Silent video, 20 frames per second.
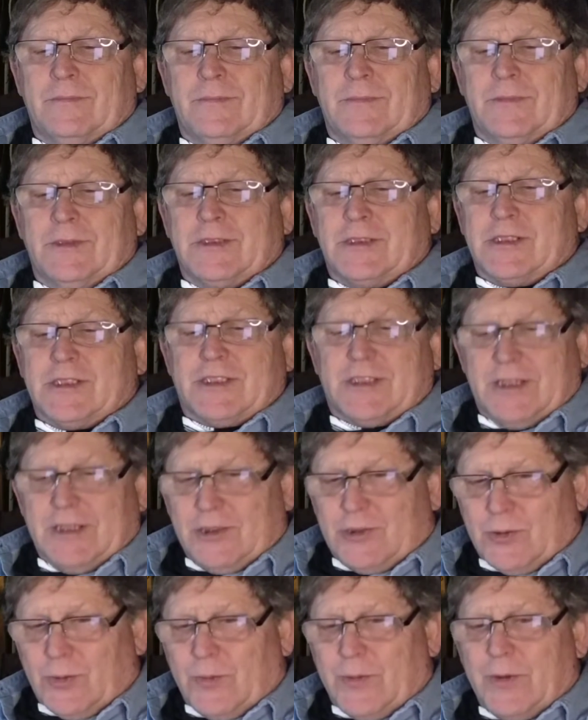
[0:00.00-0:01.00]
It's
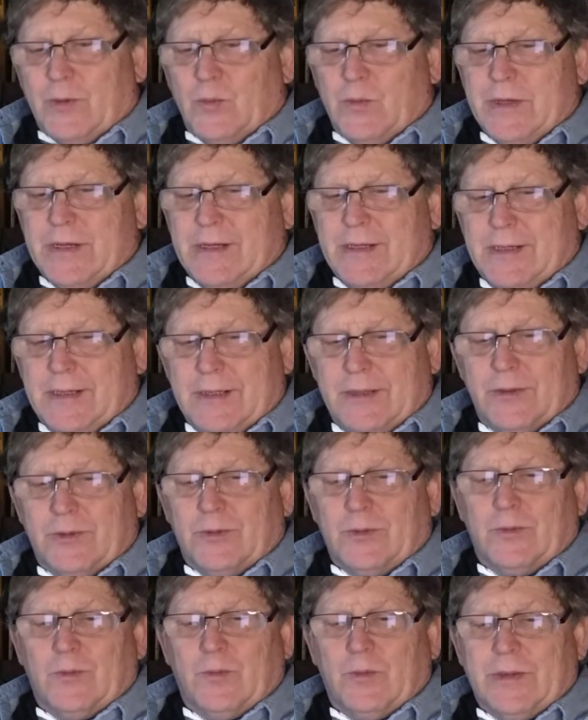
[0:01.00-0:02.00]
essential that we
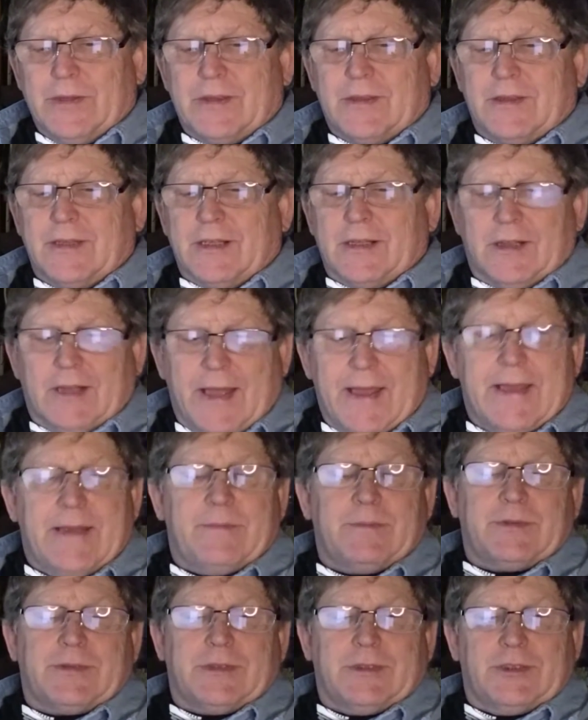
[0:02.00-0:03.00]
deal with the
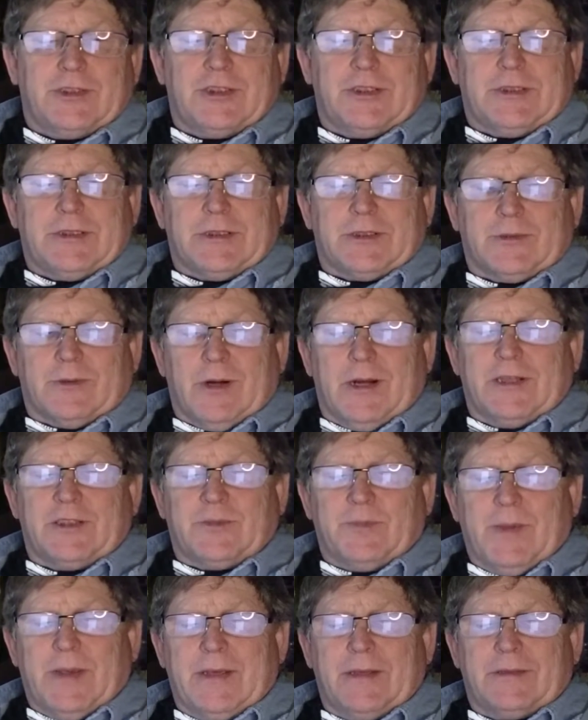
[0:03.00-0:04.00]
claims that Jesus
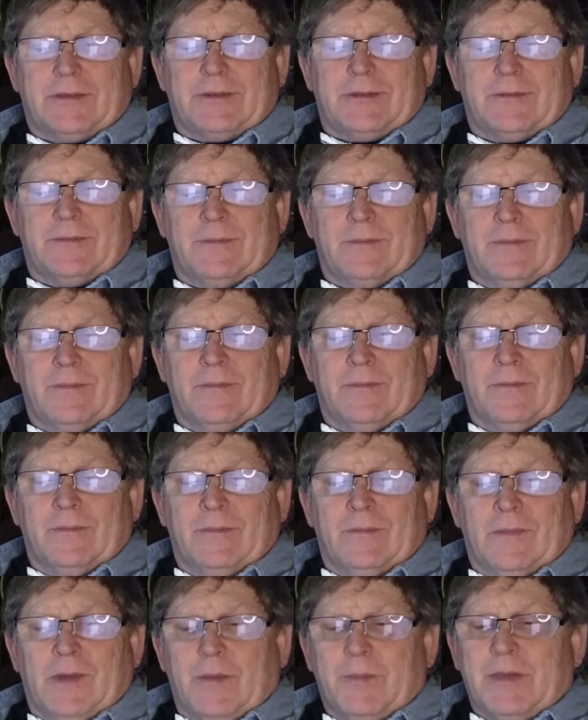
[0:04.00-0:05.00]
Christ makes.
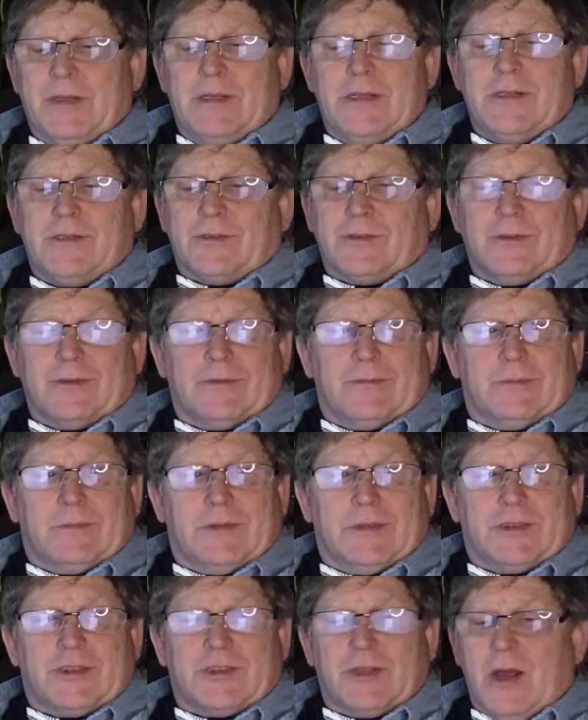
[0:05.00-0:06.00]
I mean, these are
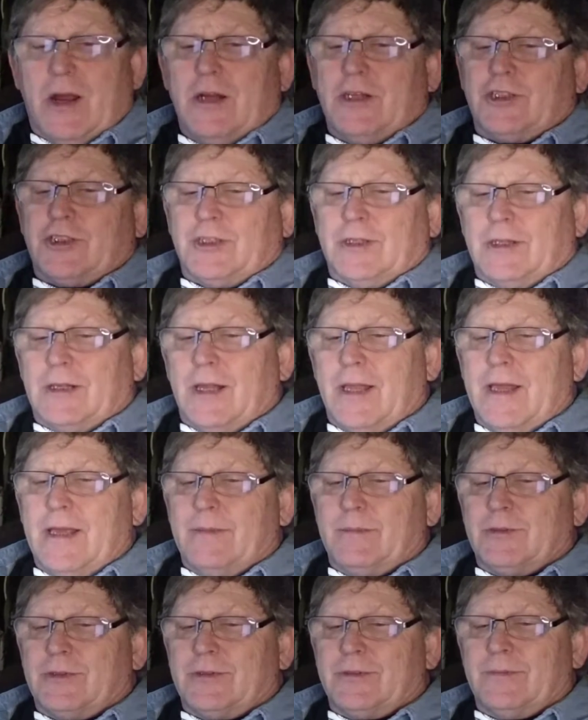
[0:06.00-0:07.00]
astonishing
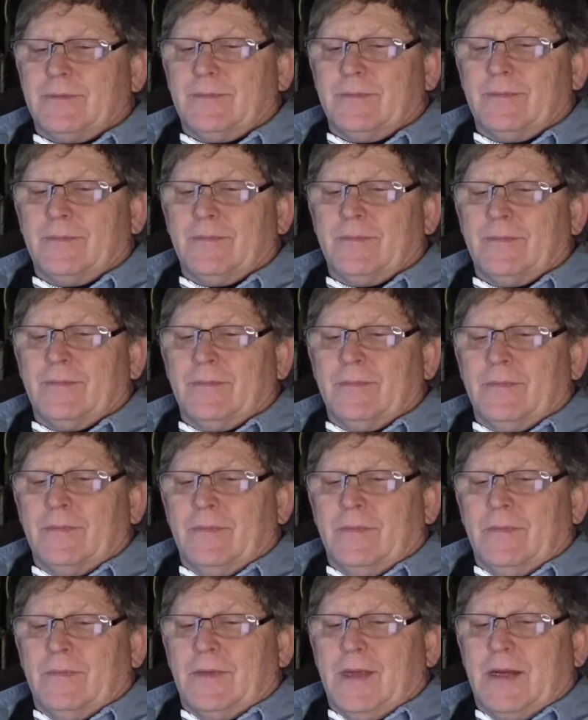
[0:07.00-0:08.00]
claims
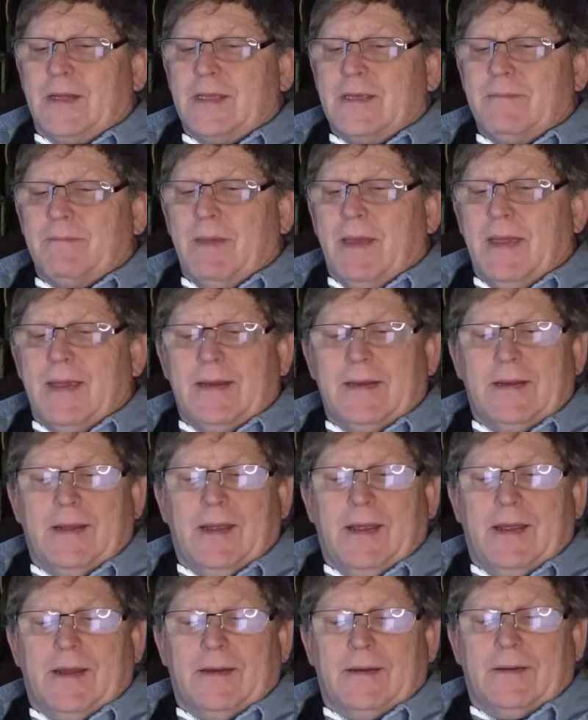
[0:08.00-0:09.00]
that he made,
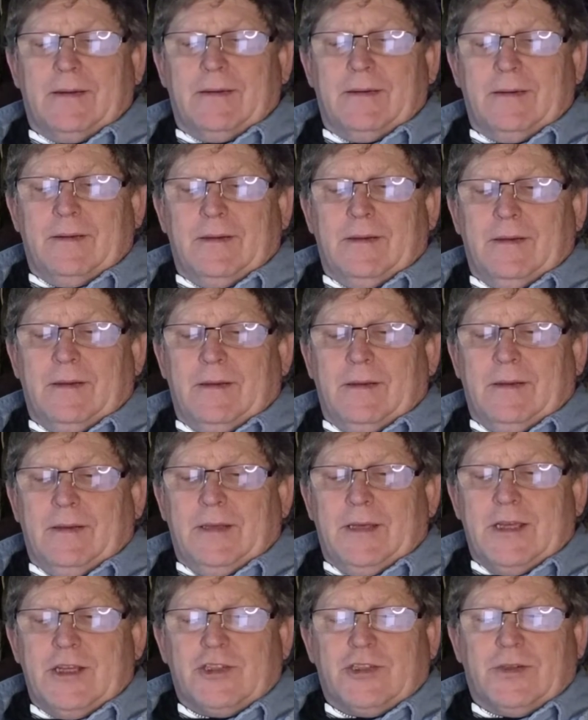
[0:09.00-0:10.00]
and
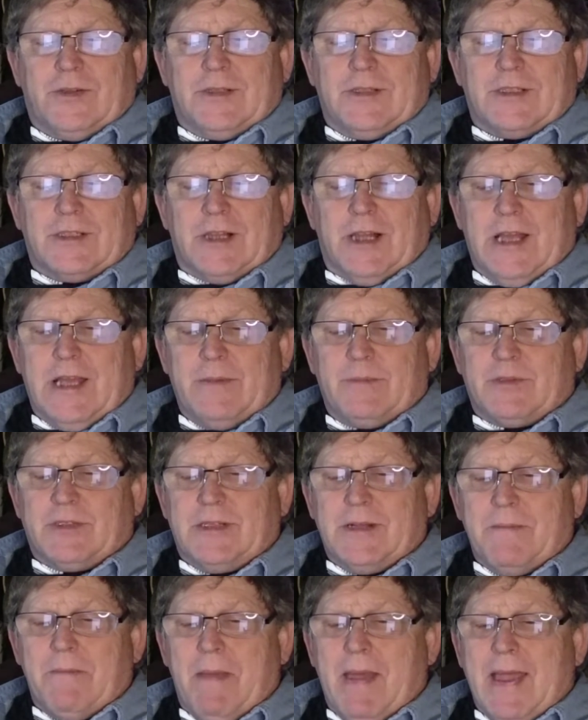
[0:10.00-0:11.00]
each of these claims
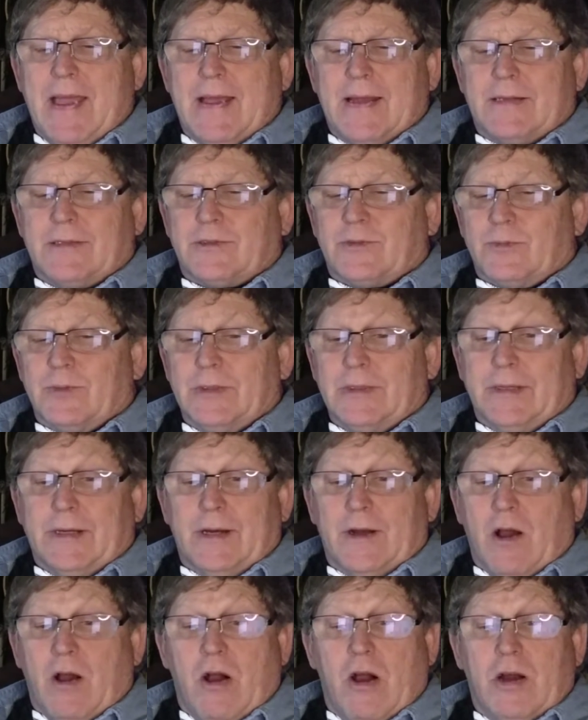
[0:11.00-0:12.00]
demands really
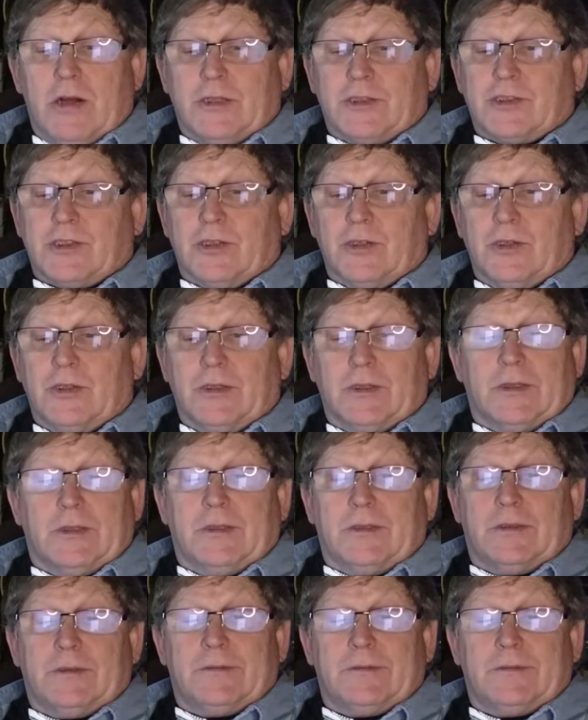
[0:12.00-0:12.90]
an honest look.